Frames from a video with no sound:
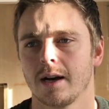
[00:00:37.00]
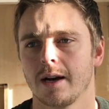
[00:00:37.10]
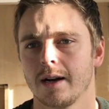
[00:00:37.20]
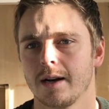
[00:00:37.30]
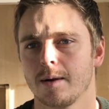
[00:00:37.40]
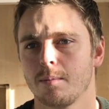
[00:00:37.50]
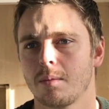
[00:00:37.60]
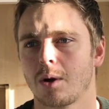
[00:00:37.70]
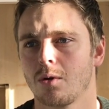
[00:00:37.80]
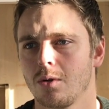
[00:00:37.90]

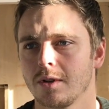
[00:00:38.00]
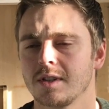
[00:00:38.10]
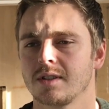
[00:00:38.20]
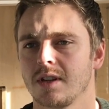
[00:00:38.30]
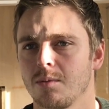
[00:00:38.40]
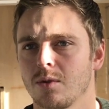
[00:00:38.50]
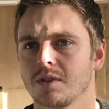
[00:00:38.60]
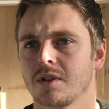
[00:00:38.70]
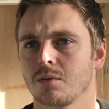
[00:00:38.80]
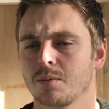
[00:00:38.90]
My role in this team
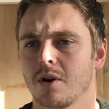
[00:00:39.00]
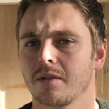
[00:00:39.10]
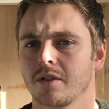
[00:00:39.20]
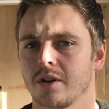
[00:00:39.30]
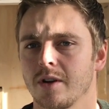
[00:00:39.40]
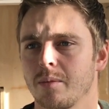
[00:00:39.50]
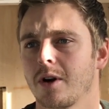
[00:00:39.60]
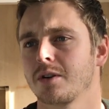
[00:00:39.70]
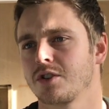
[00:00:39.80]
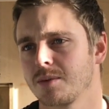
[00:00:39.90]
was I was part of the
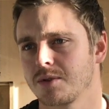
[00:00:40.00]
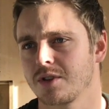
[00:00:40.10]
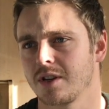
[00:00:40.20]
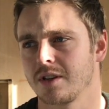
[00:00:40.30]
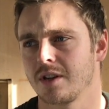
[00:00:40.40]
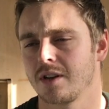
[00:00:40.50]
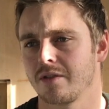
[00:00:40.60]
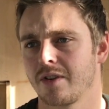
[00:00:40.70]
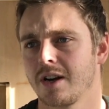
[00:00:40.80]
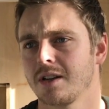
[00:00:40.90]
partnerships and
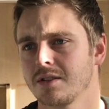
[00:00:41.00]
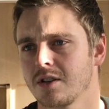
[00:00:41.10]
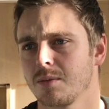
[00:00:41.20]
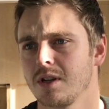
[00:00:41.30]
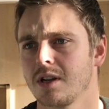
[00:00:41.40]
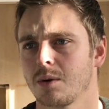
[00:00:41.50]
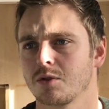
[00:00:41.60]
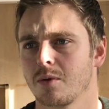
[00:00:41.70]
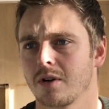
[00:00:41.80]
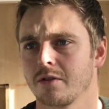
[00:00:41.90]
the finance committee, and I
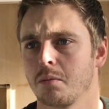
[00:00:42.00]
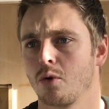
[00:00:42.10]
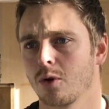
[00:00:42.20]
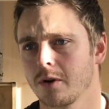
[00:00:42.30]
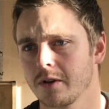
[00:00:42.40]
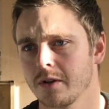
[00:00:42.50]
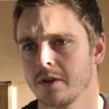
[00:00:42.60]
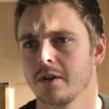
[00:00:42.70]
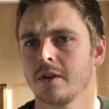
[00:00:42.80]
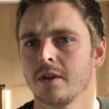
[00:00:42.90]
was part of the board.
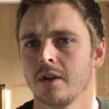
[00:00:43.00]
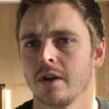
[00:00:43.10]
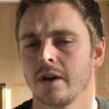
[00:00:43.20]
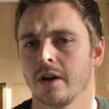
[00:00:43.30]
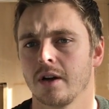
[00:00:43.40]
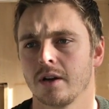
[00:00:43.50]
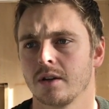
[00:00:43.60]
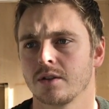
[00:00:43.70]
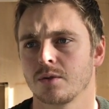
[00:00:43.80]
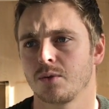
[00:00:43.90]

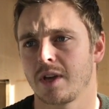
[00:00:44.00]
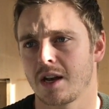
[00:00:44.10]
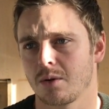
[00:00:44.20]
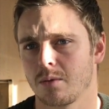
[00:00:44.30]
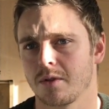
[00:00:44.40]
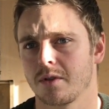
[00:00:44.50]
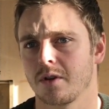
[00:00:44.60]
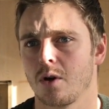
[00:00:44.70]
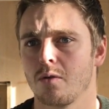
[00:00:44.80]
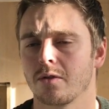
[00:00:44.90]
So together with
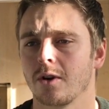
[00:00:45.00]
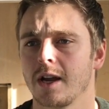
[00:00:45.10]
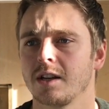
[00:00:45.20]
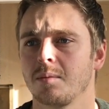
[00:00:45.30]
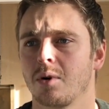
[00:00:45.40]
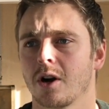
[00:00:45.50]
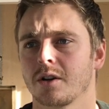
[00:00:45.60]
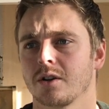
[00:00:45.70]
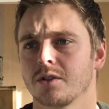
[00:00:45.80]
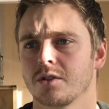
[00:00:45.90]
over 80
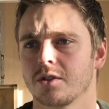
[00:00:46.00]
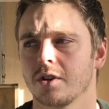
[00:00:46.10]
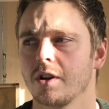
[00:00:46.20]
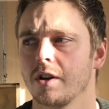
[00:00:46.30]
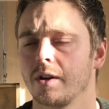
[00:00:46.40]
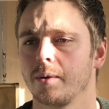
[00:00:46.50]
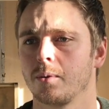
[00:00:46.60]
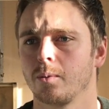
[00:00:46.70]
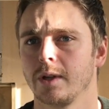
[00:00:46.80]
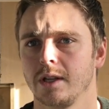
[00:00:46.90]
partners,
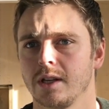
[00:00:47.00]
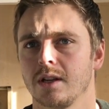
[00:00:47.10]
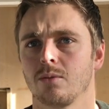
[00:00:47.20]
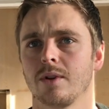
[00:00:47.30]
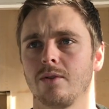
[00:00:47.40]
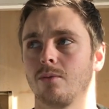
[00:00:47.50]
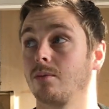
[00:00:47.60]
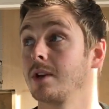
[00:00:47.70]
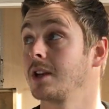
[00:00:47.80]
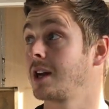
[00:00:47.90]
we
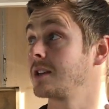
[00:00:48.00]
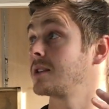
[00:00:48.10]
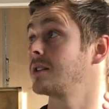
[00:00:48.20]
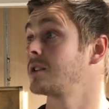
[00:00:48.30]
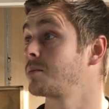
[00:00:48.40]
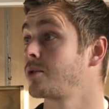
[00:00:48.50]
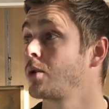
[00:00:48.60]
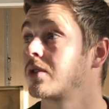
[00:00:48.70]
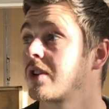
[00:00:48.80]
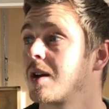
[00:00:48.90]
realized this
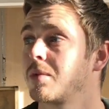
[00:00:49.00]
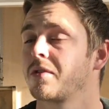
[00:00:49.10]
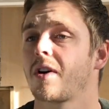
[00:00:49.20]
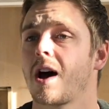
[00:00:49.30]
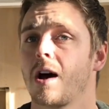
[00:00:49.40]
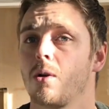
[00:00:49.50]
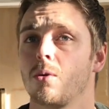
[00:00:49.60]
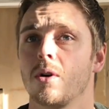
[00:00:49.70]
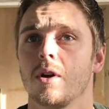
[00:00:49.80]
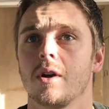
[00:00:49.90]
prototype of
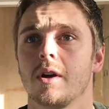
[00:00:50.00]
how